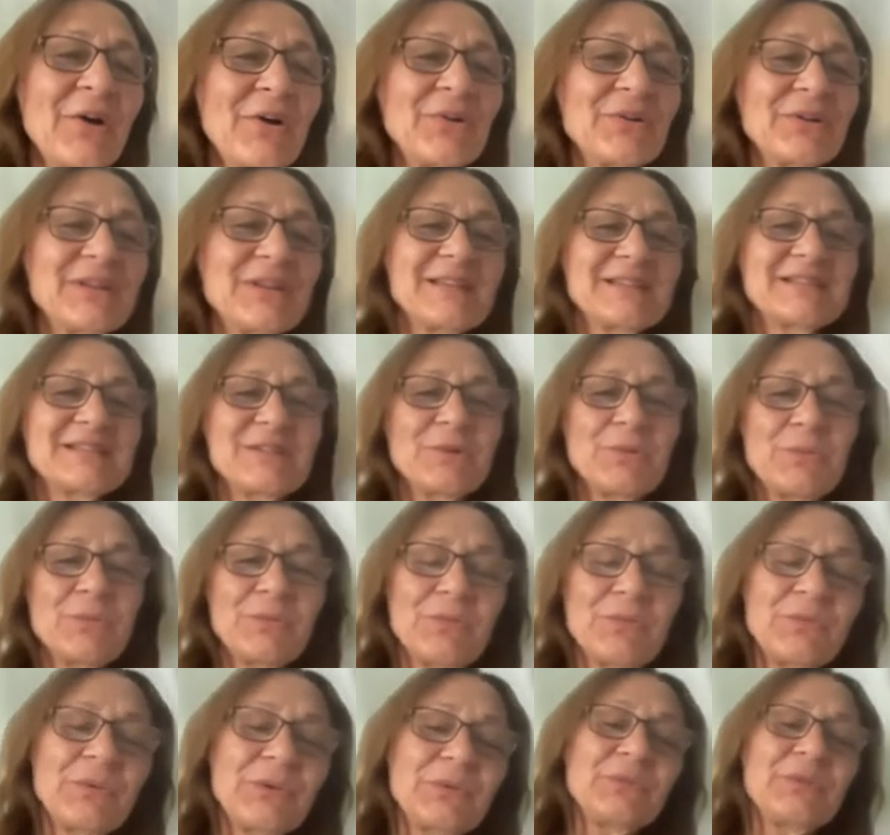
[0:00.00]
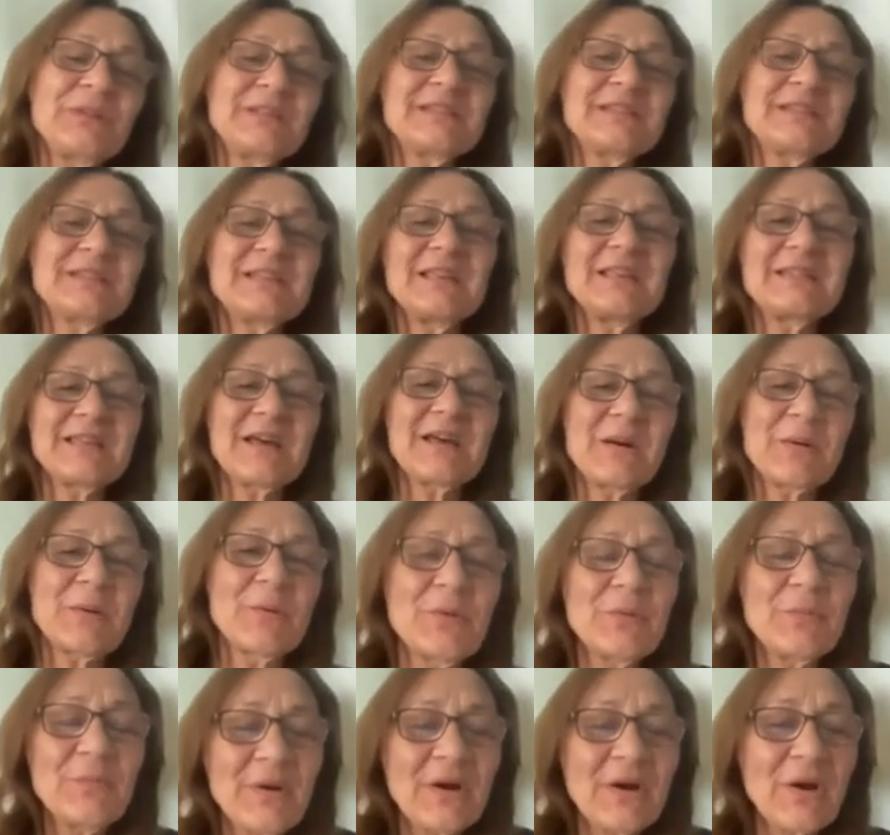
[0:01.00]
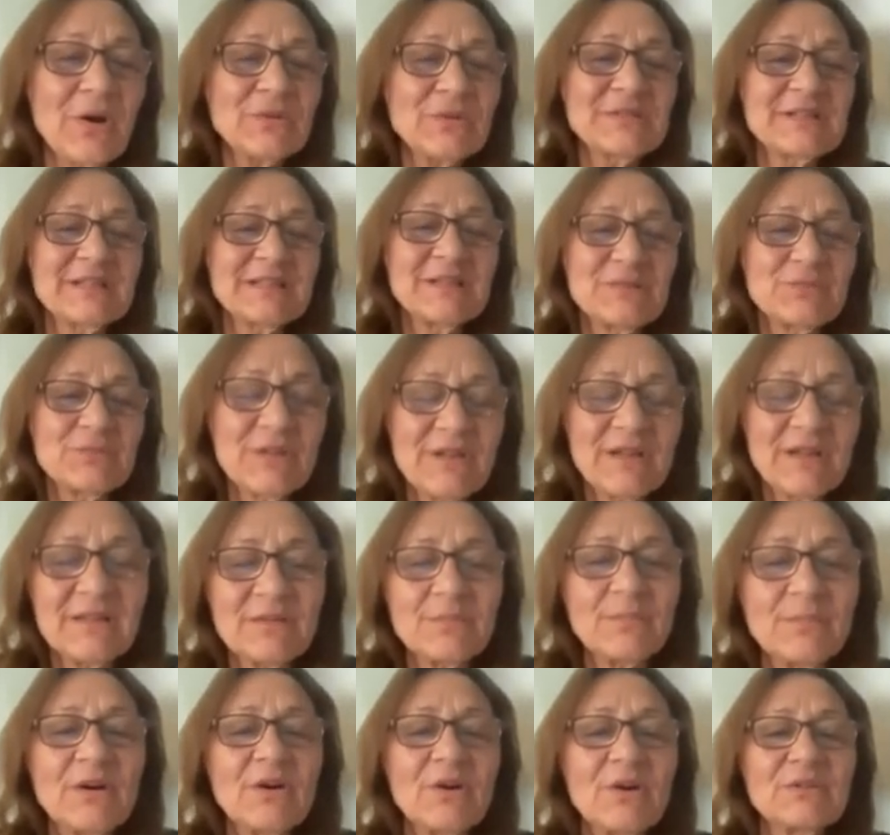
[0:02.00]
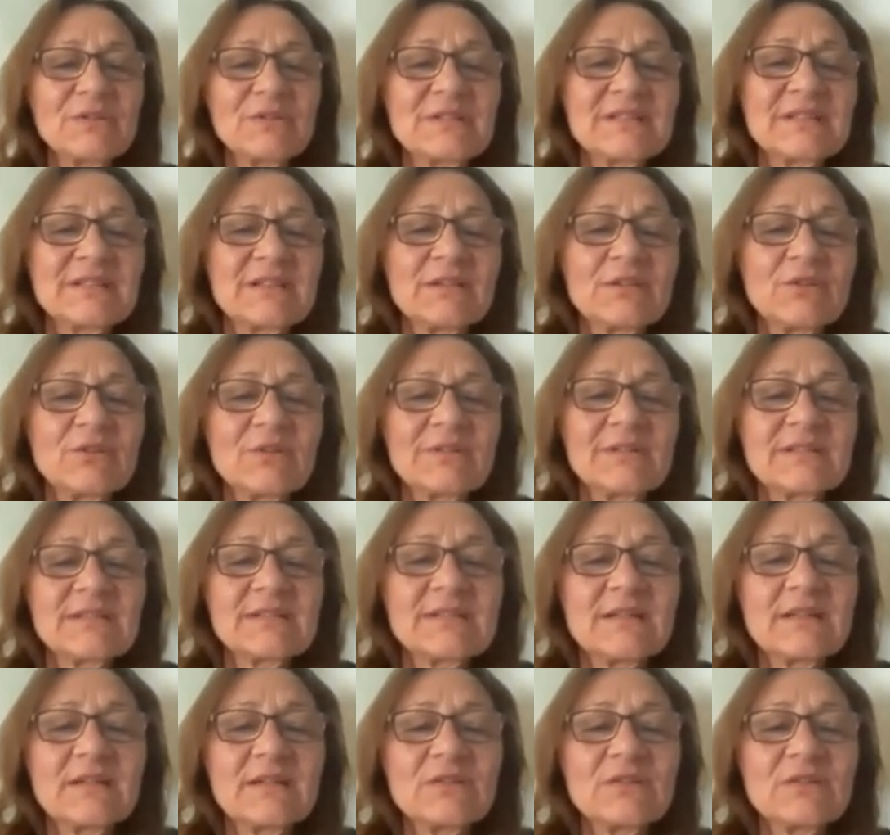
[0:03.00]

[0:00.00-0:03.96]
Okay, so when we set out about it, we had about, you can see a